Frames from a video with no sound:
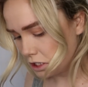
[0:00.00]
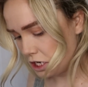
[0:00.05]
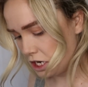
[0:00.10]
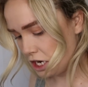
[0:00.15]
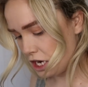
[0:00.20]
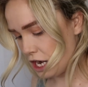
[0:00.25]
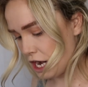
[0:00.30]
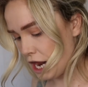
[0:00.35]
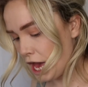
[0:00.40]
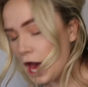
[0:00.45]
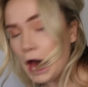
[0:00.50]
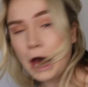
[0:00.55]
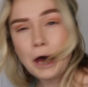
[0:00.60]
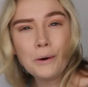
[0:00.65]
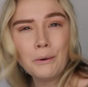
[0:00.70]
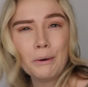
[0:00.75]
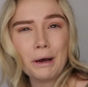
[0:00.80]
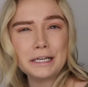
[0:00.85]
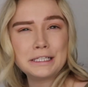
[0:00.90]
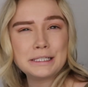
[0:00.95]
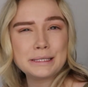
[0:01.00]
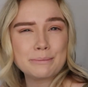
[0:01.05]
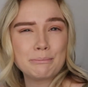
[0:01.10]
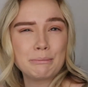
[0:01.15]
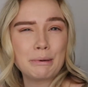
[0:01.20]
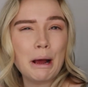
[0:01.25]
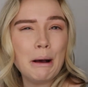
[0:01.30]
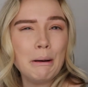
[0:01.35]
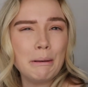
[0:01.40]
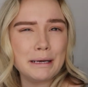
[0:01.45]
No, I just
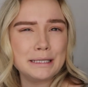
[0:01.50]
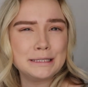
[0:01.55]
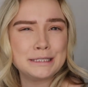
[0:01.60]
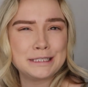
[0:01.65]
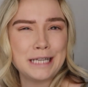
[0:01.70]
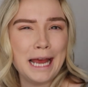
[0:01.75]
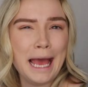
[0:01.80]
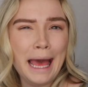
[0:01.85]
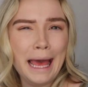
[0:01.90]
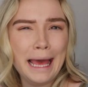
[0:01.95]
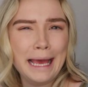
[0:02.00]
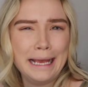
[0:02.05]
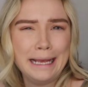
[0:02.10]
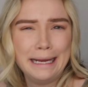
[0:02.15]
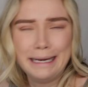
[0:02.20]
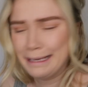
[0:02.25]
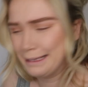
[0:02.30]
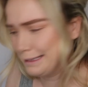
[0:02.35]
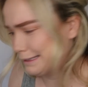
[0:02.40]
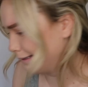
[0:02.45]
broke a shade.